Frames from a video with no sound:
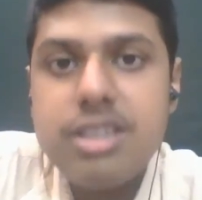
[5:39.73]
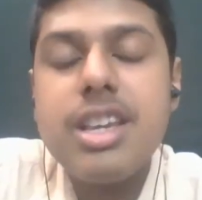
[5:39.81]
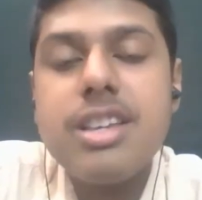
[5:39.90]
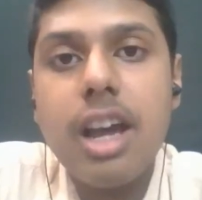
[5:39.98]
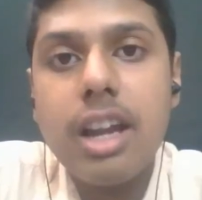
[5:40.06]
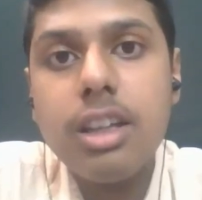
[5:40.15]

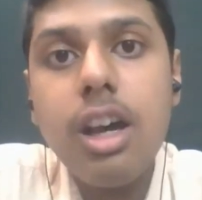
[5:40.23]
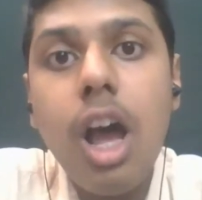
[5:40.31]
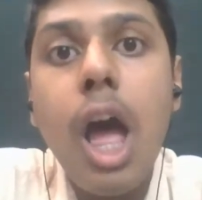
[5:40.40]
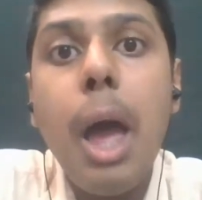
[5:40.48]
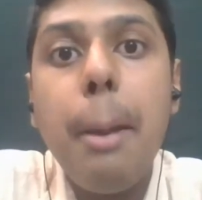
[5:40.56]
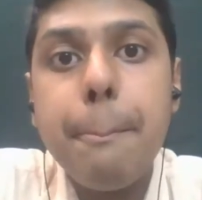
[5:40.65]
These are the
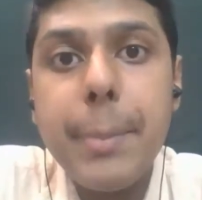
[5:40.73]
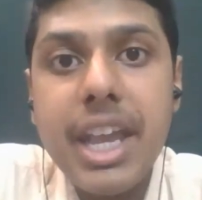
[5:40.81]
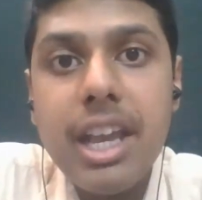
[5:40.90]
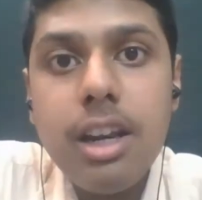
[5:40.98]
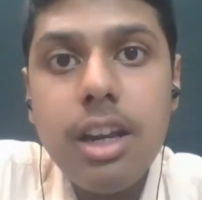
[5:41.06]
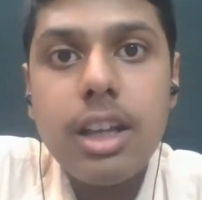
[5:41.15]

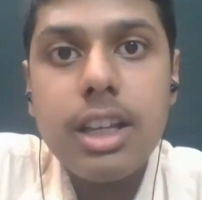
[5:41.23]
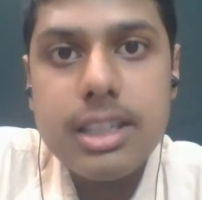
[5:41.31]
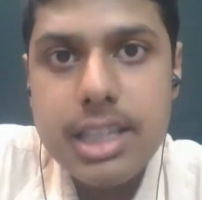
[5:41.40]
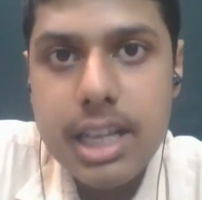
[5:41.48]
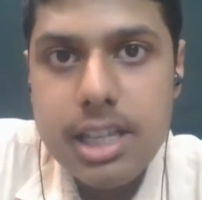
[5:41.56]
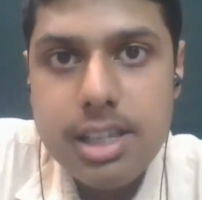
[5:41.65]
male
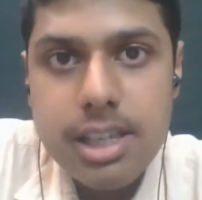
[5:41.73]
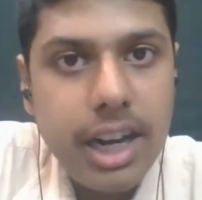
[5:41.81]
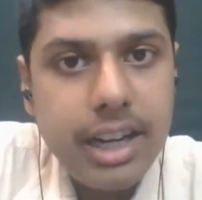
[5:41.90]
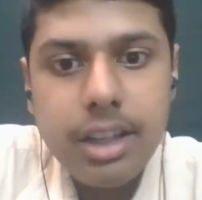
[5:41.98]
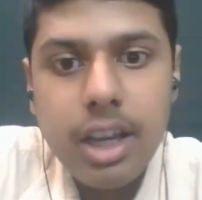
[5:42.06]
cells, right?